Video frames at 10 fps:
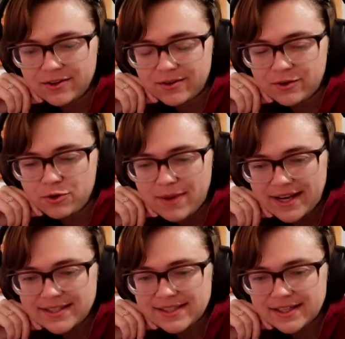New
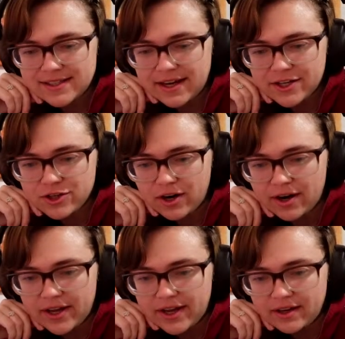Medicine, Die
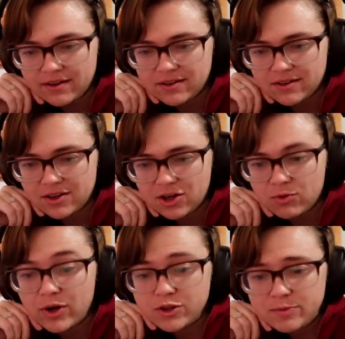Trying.
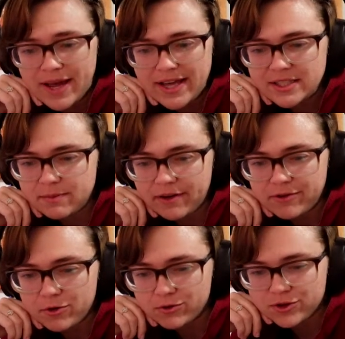Rose Betts, My
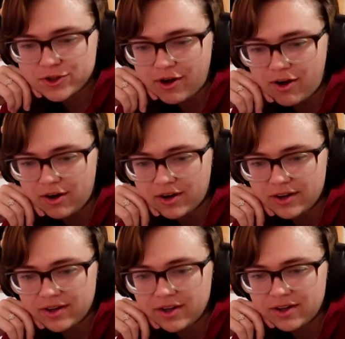Funeral Song.
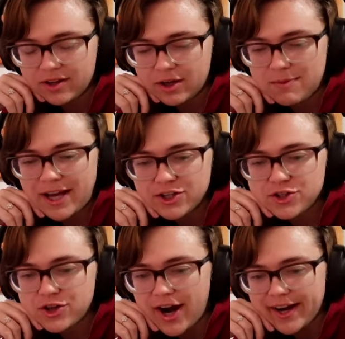Imagine
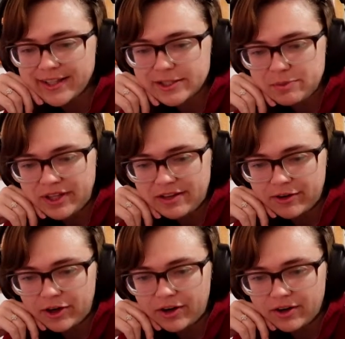Dragons,
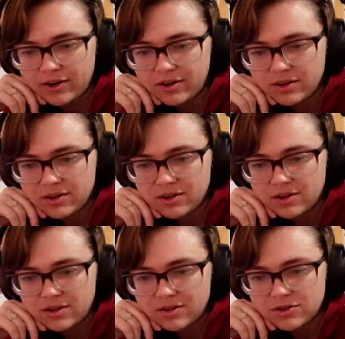Believer.
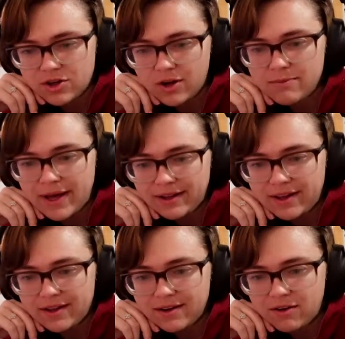John
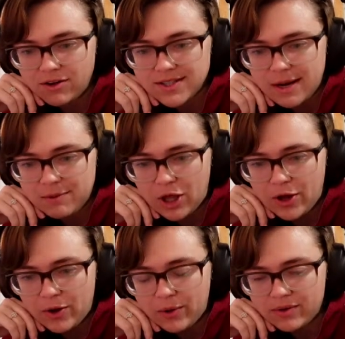Bellion, All Time
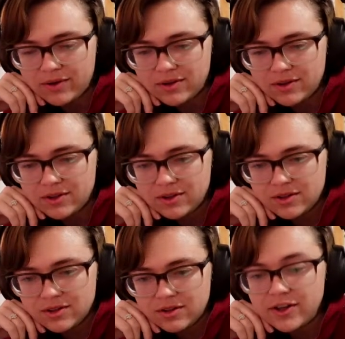Low.
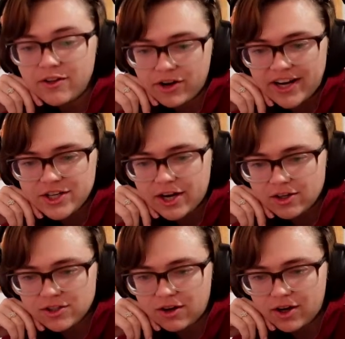Another AJR
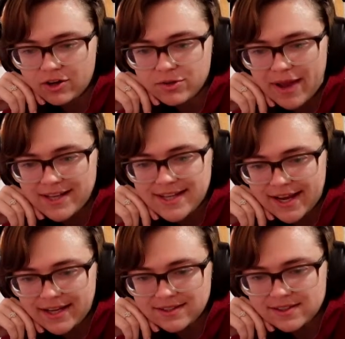song, 100 Bad
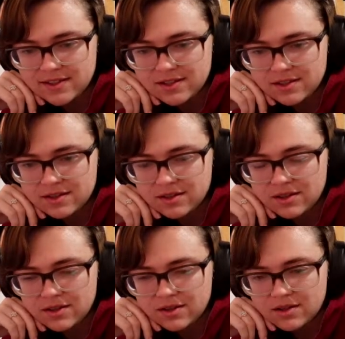Days.
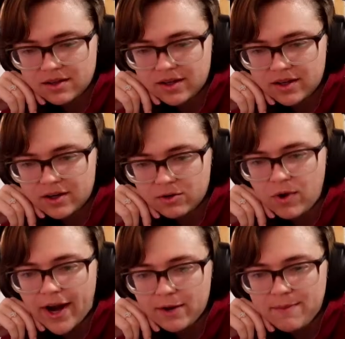
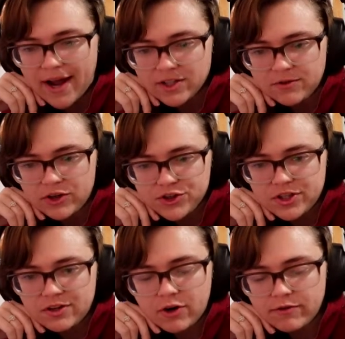Ryan Mack's version
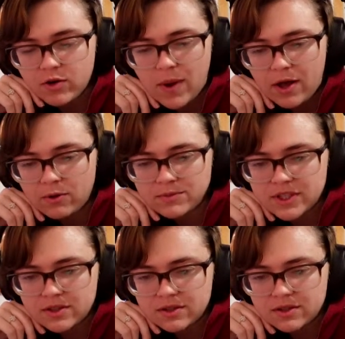of Overwhelmed.